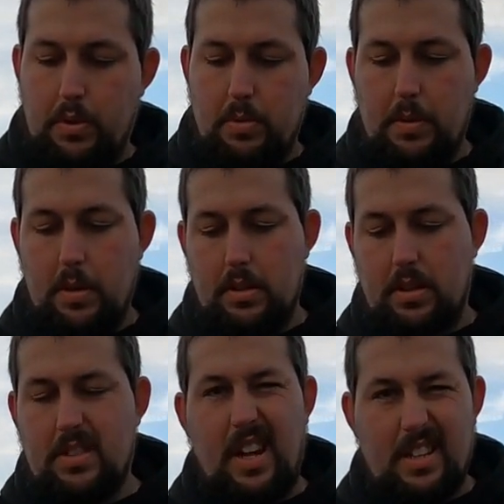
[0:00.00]
but some of these
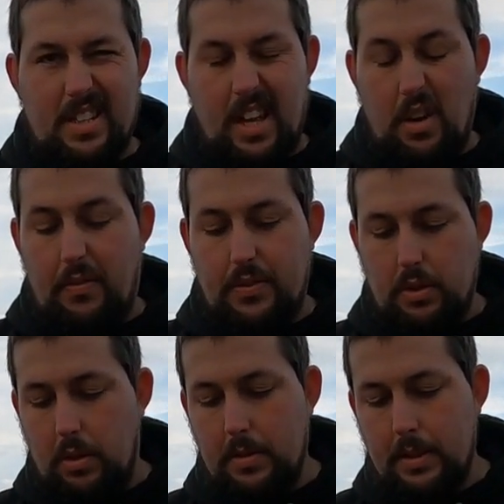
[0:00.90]
are starting to die off,
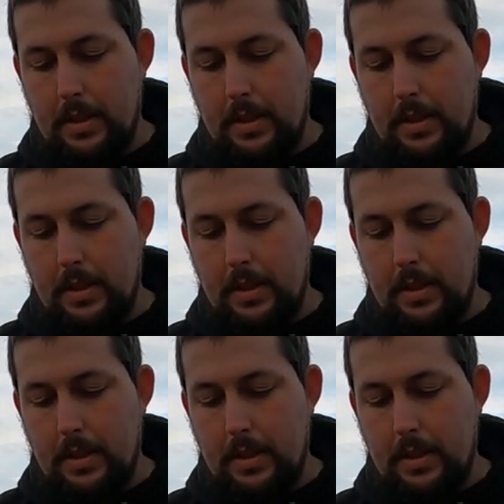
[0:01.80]
so